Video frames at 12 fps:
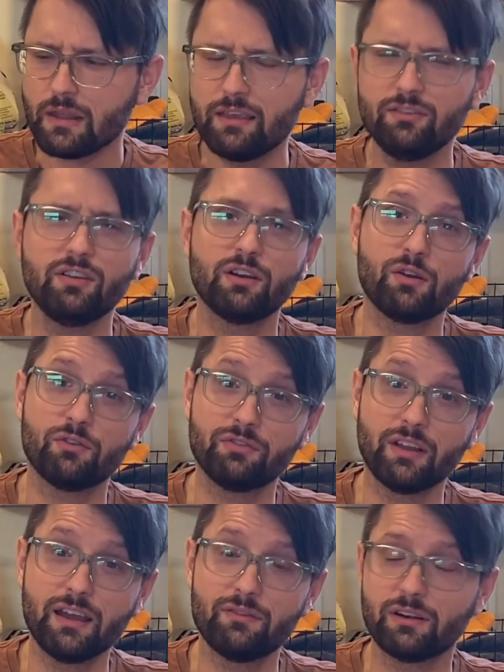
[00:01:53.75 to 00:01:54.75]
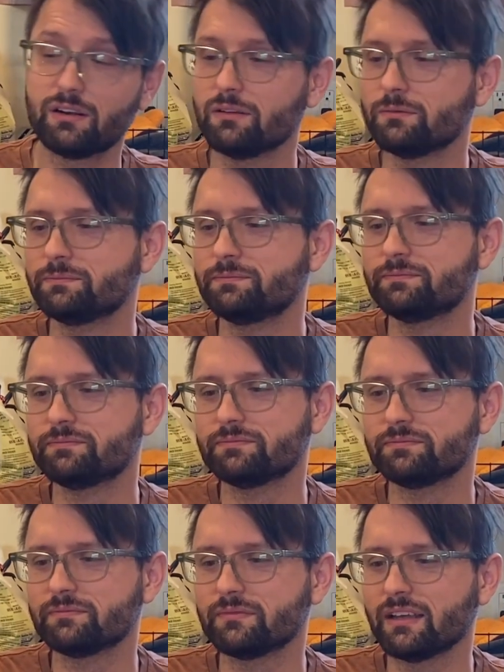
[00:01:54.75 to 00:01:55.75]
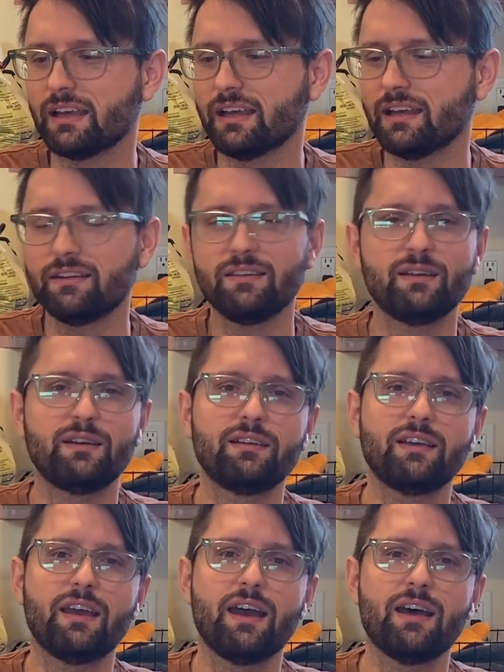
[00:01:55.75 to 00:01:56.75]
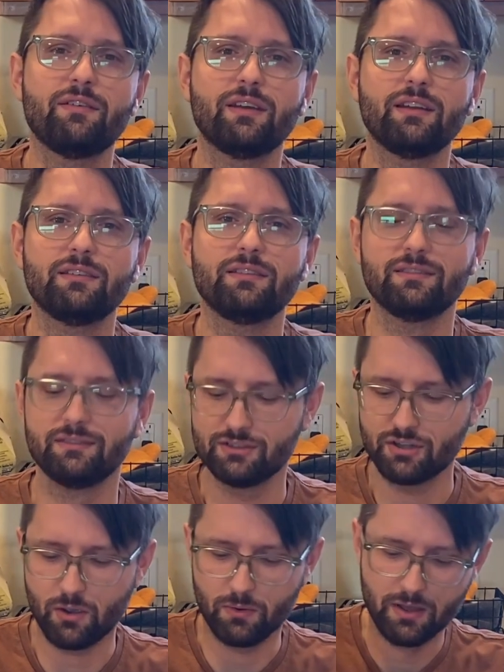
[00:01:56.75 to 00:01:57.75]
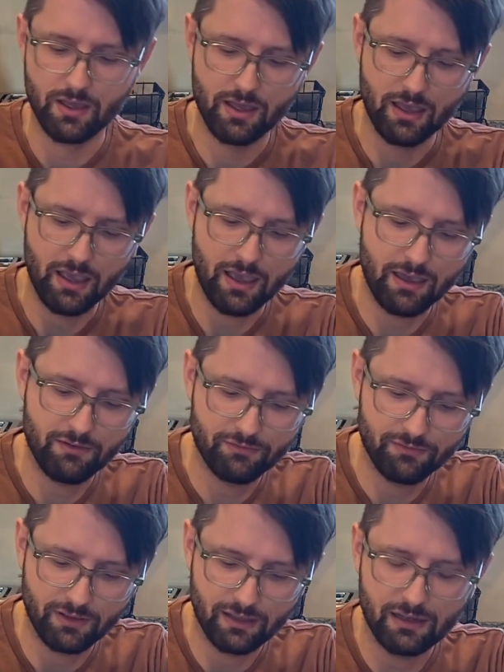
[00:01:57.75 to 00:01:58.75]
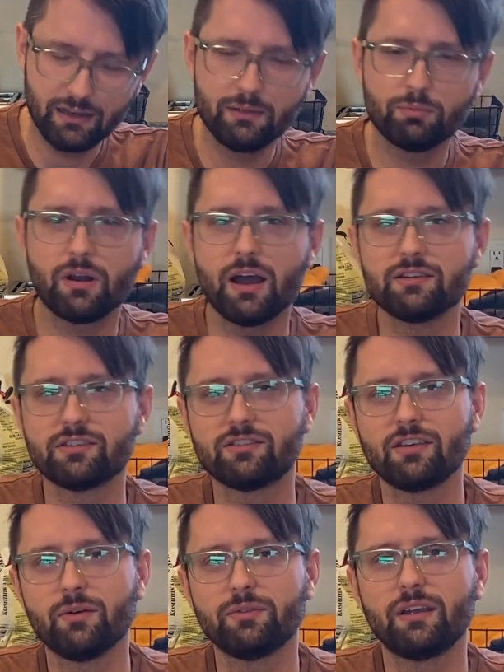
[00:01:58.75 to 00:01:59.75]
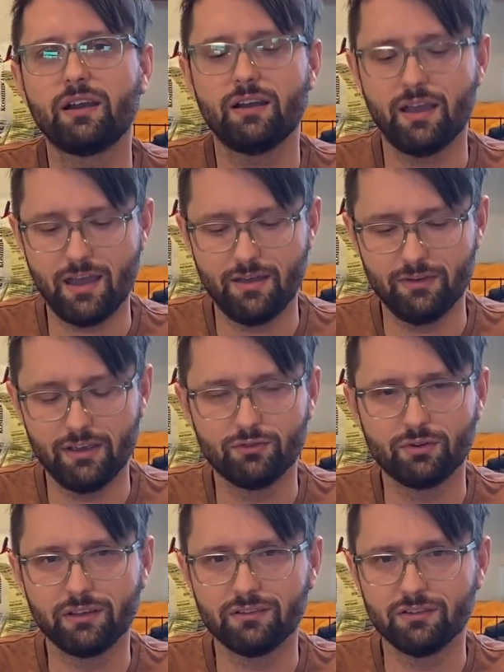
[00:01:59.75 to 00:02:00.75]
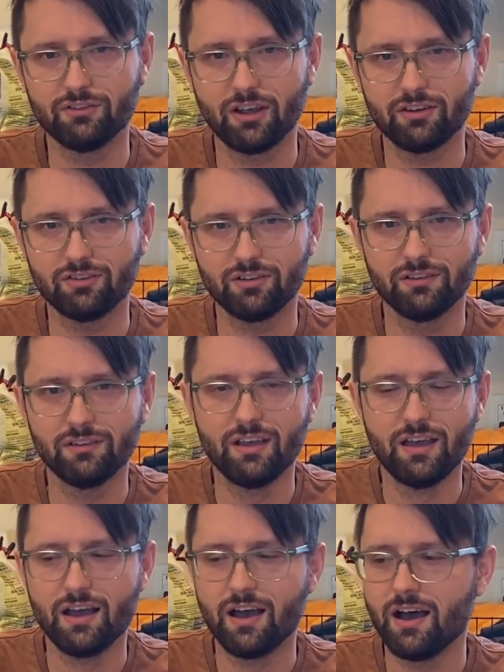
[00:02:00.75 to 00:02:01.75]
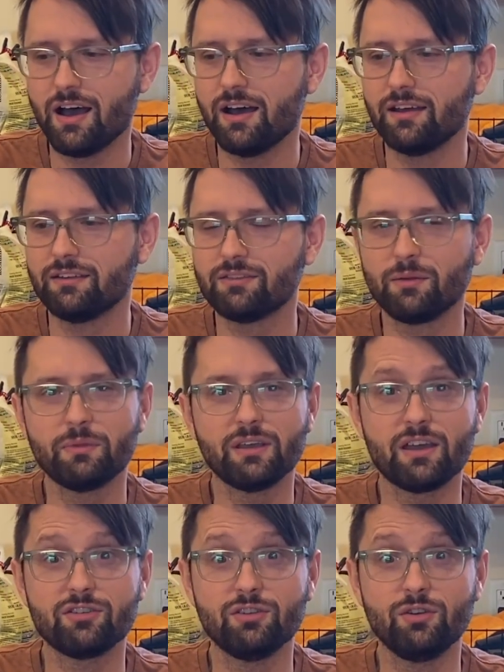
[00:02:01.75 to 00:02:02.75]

0 flavor, and there you have it. So, if any projects out there have a drink suggestion on something I should